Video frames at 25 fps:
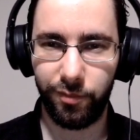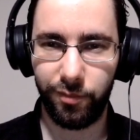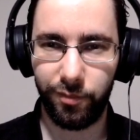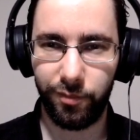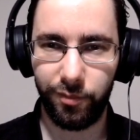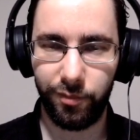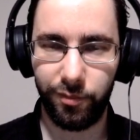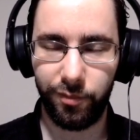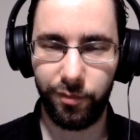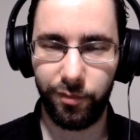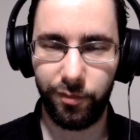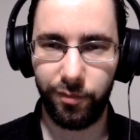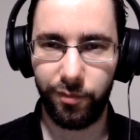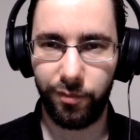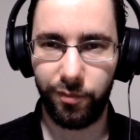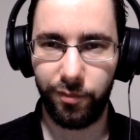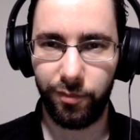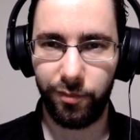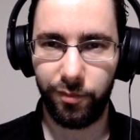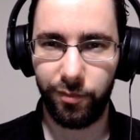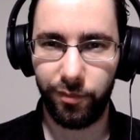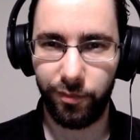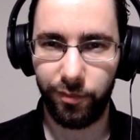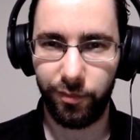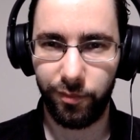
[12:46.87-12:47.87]

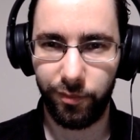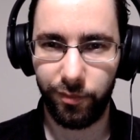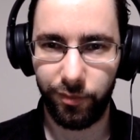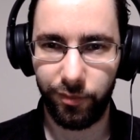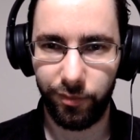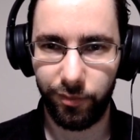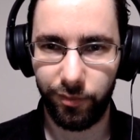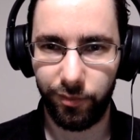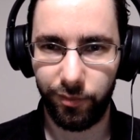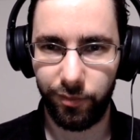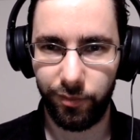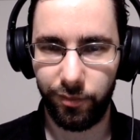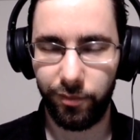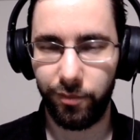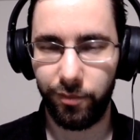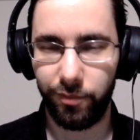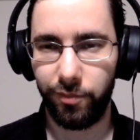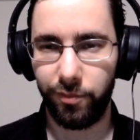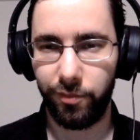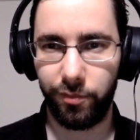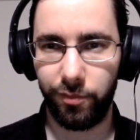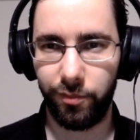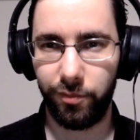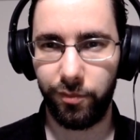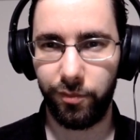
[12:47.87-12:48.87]

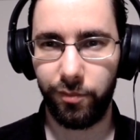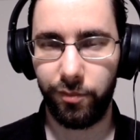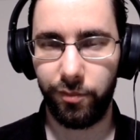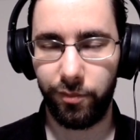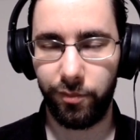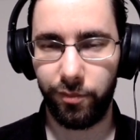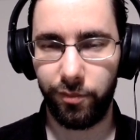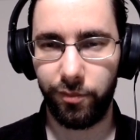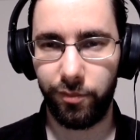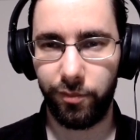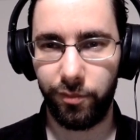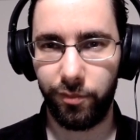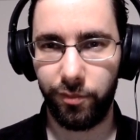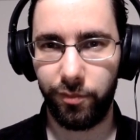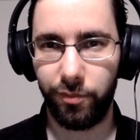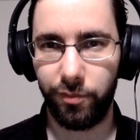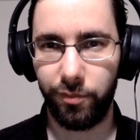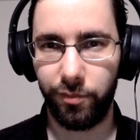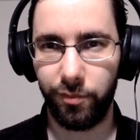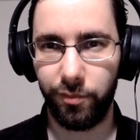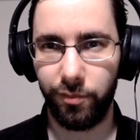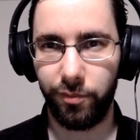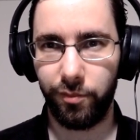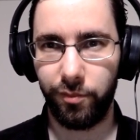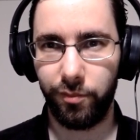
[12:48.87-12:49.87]

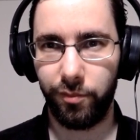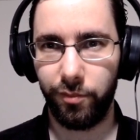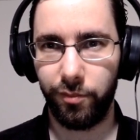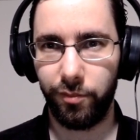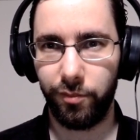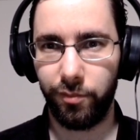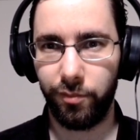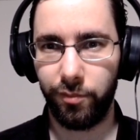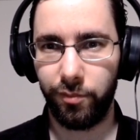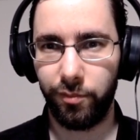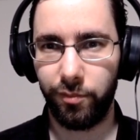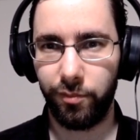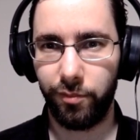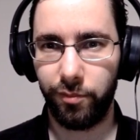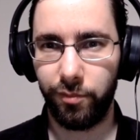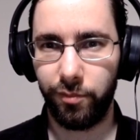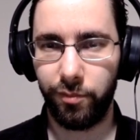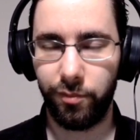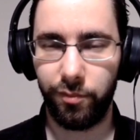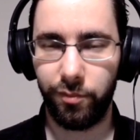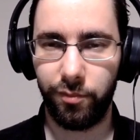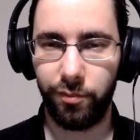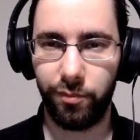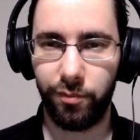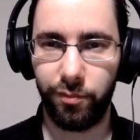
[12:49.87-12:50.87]

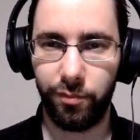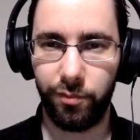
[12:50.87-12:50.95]
The person shown says nothing.